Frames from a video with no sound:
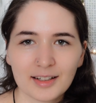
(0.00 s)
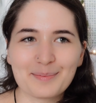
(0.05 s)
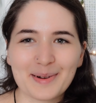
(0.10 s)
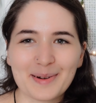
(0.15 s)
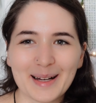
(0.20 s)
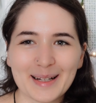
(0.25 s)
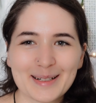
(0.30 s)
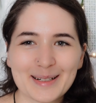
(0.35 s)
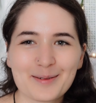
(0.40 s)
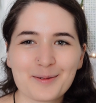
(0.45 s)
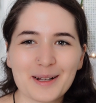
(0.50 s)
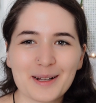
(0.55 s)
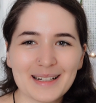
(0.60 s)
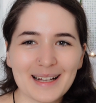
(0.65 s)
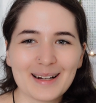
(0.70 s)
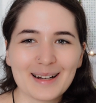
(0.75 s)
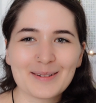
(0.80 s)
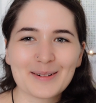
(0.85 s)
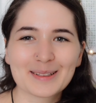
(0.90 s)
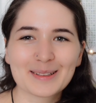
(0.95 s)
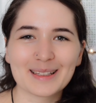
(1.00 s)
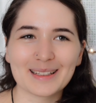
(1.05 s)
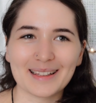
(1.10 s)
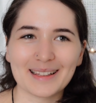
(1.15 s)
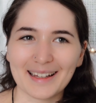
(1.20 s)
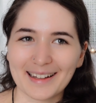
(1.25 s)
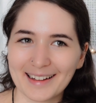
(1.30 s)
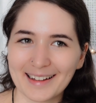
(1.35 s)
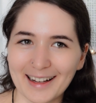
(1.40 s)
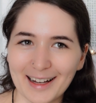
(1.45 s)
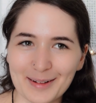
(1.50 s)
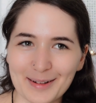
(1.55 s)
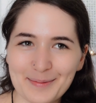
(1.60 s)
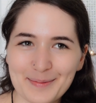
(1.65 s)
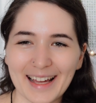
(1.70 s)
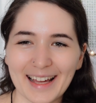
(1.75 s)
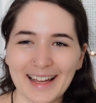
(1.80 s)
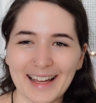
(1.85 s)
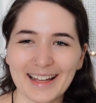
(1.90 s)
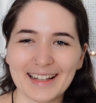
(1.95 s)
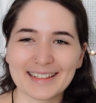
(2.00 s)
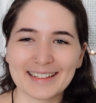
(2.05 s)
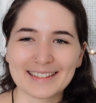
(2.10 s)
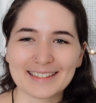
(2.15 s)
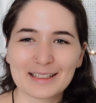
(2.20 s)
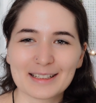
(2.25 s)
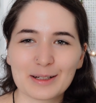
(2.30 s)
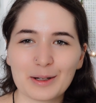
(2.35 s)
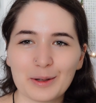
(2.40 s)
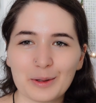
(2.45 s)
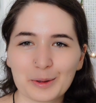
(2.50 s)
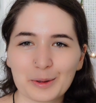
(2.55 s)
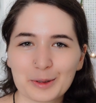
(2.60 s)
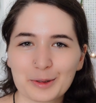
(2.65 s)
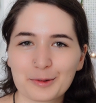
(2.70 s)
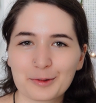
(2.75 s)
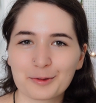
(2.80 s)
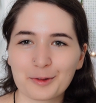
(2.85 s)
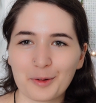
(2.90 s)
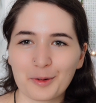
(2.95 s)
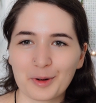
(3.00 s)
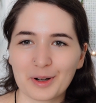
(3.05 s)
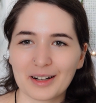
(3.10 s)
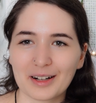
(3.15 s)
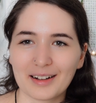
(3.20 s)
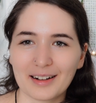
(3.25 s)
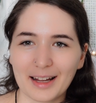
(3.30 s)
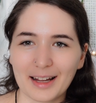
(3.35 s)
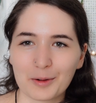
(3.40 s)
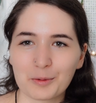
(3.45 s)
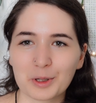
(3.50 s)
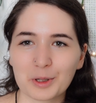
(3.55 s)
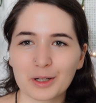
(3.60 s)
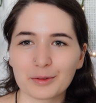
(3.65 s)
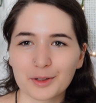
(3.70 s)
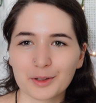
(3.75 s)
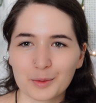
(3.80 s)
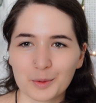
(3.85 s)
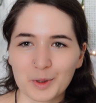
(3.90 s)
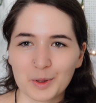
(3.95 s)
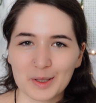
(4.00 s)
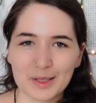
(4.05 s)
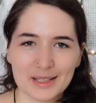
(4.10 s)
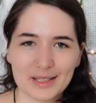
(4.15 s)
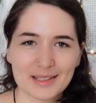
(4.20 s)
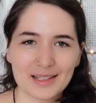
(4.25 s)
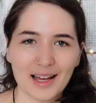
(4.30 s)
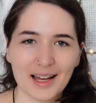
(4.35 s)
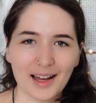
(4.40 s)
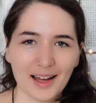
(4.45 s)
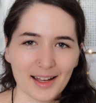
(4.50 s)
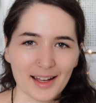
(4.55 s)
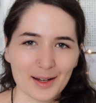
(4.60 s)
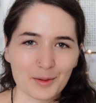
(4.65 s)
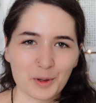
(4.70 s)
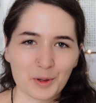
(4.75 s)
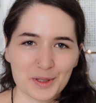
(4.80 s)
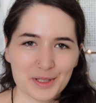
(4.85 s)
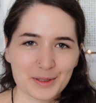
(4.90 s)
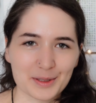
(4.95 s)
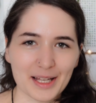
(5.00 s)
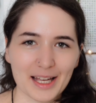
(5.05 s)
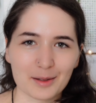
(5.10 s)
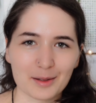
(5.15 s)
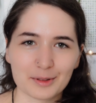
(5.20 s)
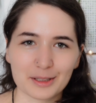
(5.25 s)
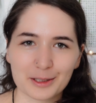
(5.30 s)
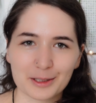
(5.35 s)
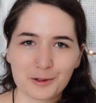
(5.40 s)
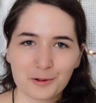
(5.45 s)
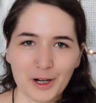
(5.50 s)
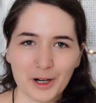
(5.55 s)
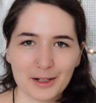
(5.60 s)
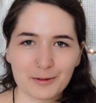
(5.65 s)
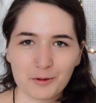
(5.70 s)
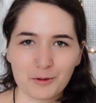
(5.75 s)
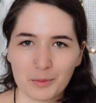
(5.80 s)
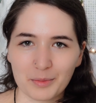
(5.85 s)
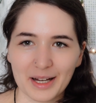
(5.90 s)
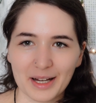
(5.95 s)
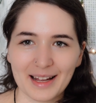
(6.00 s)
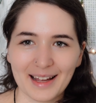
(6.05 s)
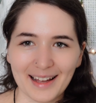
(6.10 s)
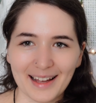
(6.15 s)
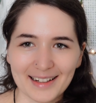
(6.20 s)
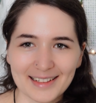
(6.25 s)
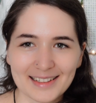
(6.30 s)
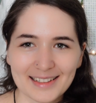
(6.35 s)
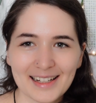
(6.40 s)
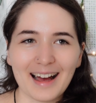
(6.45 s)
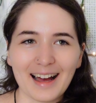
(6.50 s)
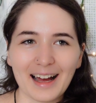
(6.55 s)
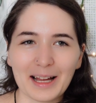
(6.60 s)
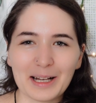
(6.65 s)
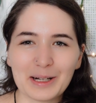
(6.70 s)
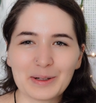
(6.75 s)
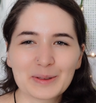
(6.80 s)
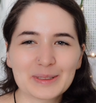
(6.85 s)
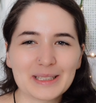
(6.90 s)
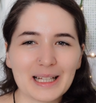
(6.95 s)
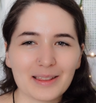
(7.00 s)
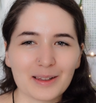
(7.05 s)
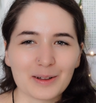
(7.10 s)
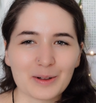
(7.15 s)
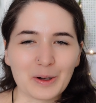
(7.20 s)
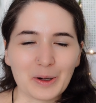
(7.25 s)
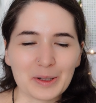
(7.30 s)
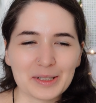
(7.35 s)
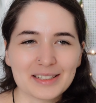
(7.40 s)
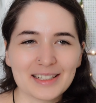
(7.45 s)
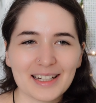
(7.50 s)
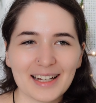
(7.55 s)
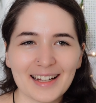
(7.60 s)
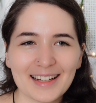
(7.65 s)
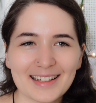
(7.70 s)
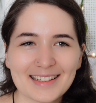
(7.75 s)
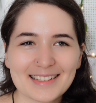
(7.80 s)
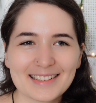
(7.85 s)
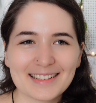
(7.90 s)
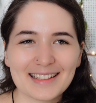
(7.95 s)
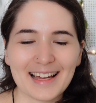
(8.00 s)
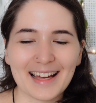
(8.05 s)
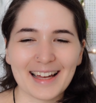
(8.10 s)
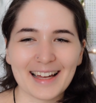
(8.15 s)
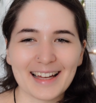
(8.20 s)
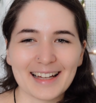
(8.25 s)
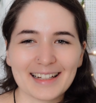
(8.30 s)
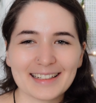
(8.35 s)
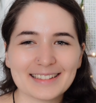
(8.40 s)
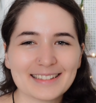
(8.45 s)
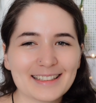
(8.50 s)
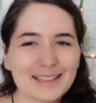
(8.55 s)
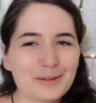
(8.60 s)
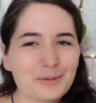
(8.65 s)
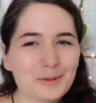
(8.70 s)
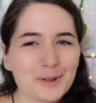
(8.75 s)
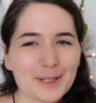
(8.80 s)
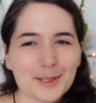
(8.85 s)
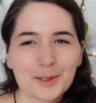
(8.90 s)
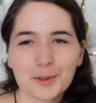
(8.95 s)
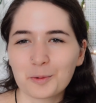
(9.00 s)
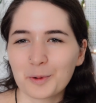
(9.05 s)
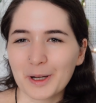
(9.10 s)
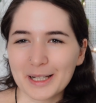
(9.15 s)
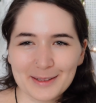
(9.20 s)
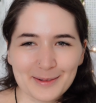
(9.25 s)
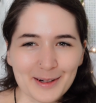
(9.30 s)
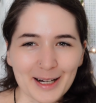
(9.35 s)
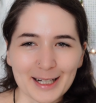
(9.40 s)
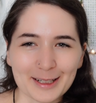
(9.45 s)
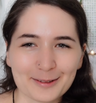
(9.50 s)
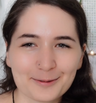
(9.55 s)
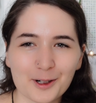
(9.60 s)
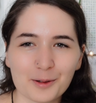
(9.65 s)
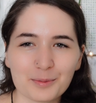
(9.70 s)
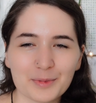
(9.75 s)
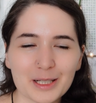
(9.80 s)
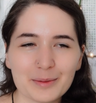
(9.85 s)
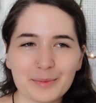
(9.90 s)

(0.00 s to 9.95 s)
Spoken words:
But when I looked the deck up and looked for like one of the words I wasn't able to write from my head, I looked at the context and it was way too hard for me